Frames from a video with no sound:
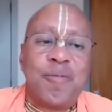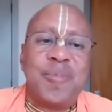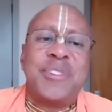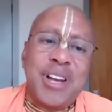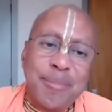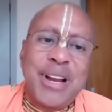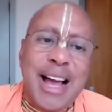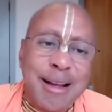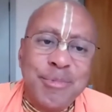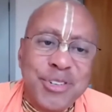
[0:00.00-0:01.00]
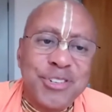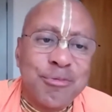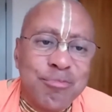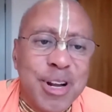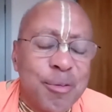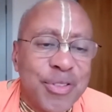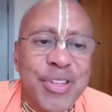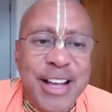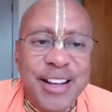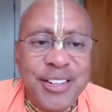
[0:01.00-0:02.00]
Sometimes there were
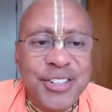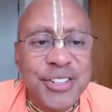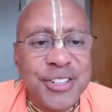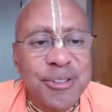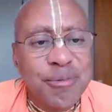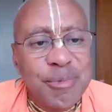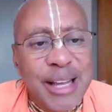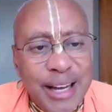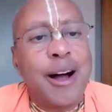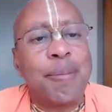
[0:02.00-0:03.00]
things, hiccups.